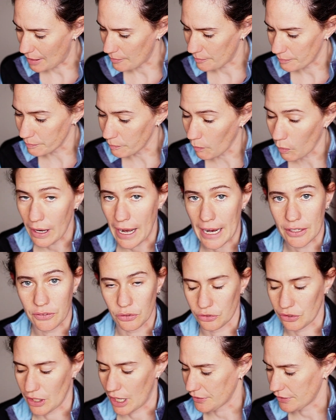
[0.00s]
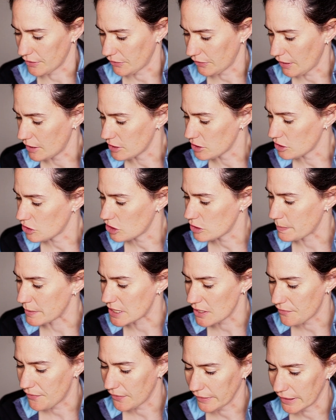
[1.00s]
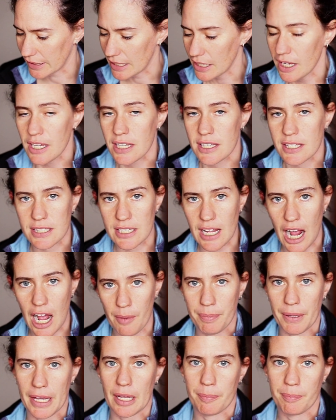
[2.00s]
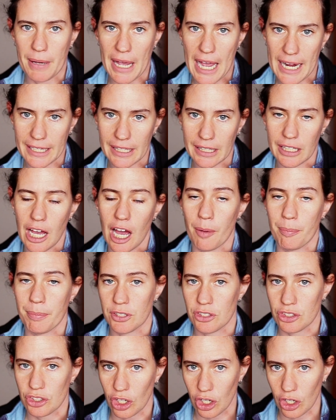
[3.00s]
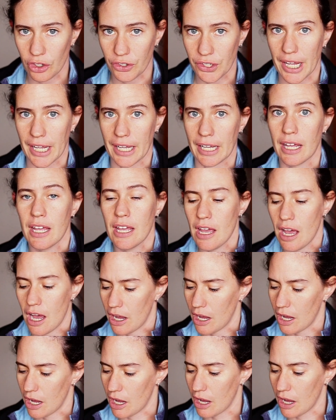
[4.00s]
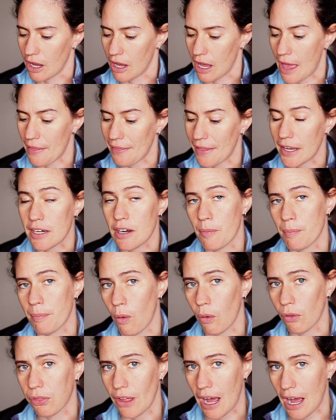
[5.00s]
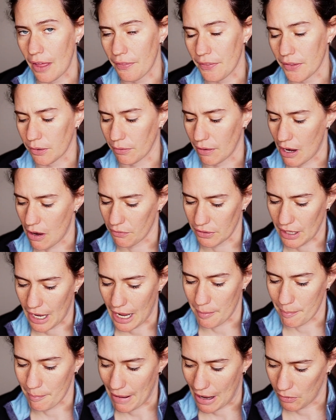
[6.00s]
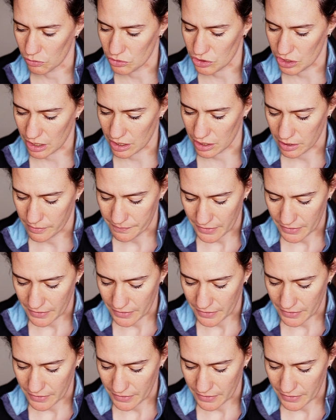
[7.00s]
more exercises, specifically stopping, backing up, turning, and then both on the ground and mounted,